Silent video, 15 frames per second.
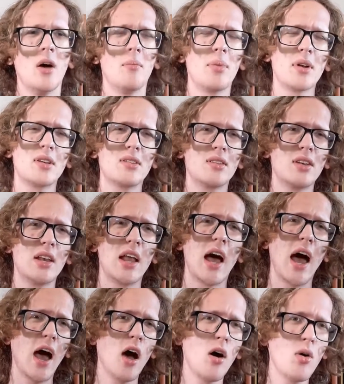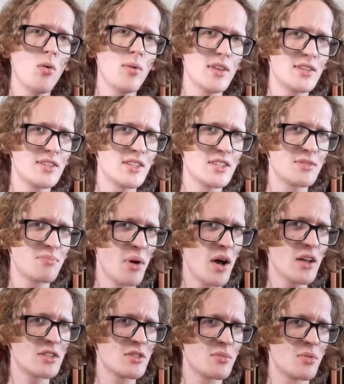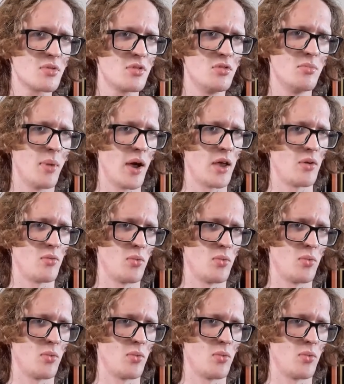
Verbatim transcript: But how is this possible, you might